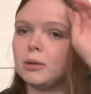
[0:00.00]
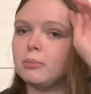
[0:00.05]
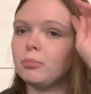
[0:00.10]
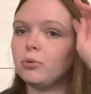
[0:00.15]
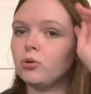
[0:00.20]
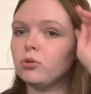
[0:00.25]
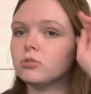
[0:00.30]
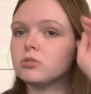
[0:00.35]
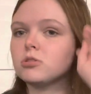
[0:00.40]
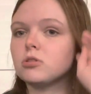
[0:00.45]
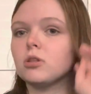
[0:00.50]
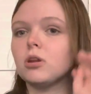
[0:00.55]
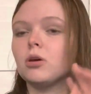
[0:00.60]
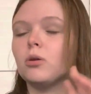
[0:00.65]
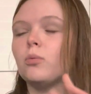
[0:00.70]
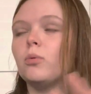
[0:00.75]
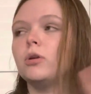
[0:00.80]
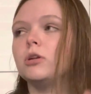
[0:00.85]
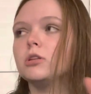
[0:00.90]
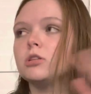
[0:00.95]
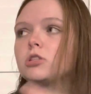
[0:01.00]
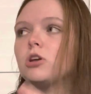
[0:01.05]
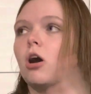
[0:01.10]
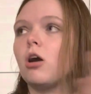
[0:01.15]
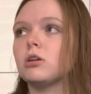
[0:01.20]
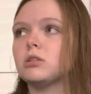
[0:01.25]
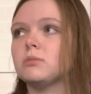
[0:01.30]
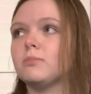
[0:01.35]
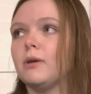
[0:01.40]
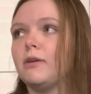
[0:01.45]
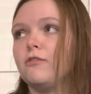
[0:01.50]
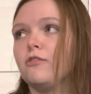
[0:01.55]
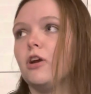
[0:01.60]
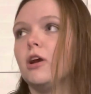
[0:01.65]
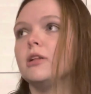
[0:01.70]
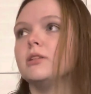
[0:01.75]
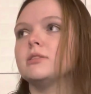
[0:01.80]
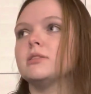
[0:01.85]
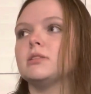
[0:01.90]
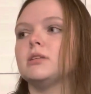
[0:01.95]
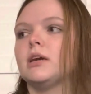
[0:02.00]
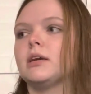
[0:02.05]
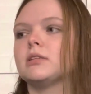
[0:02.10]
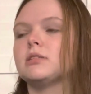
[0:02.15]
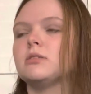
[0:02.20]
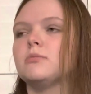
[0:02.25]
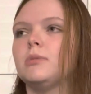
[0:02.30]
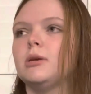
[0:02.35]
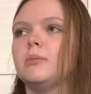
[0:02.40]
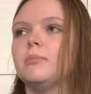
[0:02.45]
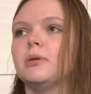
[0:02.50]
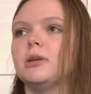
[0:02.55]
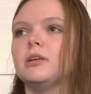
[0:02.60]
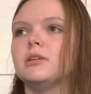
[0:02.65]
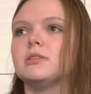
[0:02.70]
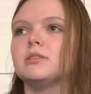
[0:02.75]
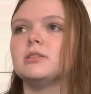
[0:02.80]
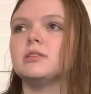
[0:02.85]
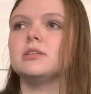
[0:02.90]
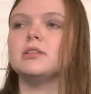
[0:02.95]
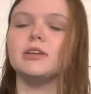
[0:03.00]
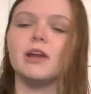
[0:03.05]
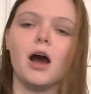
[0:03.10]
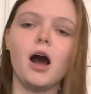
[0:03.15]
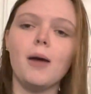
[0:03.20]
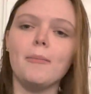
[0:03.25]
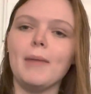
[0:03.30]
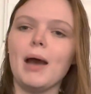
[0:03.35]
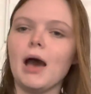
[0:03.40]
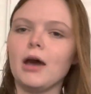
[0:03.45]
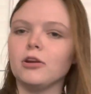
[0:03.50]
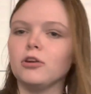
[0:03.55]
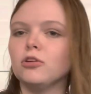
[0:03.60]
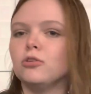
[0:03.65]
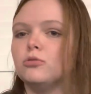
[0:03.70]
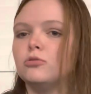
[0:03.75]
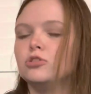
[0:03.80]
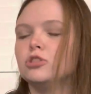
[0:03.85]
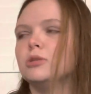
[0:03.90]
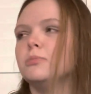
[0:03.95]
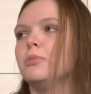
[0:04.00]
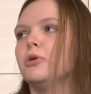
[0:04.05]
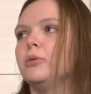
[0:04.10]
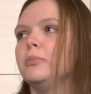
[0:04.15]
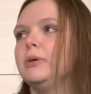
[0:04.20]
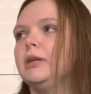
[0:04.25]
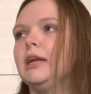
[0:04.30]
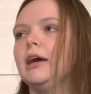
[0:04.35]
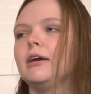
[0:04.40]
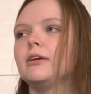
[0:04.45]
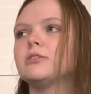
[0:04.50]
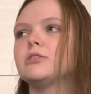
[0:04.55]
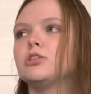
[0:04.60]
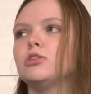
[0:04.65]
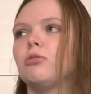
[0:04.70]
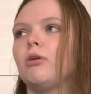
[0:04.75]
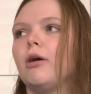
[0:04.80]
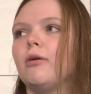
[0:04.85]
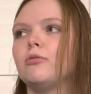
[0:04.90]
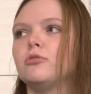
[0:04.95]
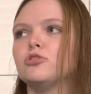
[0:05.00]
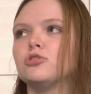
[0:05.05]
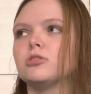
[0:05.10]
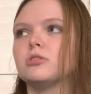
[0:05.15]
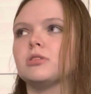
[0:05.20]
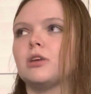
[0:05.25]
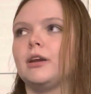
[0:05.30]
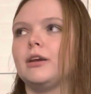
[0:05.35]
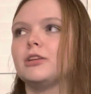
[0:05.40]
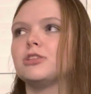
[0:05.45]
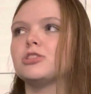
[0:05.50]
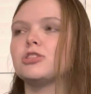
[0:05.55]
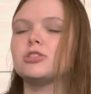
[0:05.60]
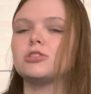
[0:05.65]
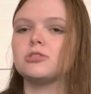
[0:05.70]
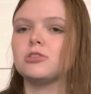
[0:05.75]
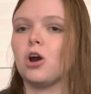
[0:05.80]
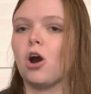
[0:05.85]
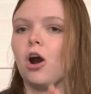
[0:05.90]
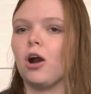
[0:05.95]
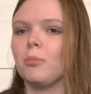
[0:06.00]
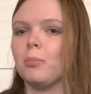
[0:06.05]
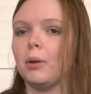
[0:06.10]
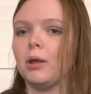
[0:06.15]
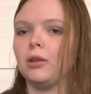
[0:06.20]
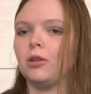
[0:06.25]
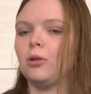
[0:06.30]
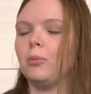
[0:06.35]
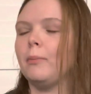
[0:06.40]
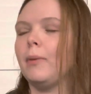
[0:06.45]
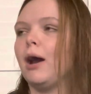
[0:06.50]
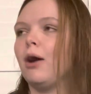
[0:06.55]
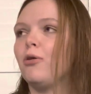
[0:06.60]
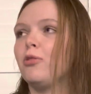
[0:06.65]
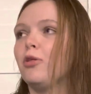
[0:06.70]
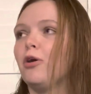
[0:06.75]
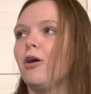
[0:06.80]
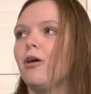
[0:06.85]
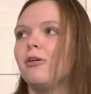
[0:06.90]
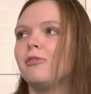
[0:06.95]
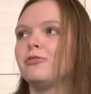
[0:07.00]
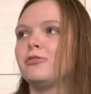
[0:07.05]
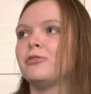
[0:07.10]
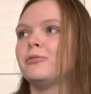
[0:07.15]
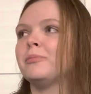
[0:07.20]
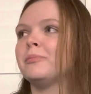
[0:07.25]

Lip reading: people so that I wouldn't talk to my friends next to me, but it did not matter who she put me next to. I would just talk my little mouth off.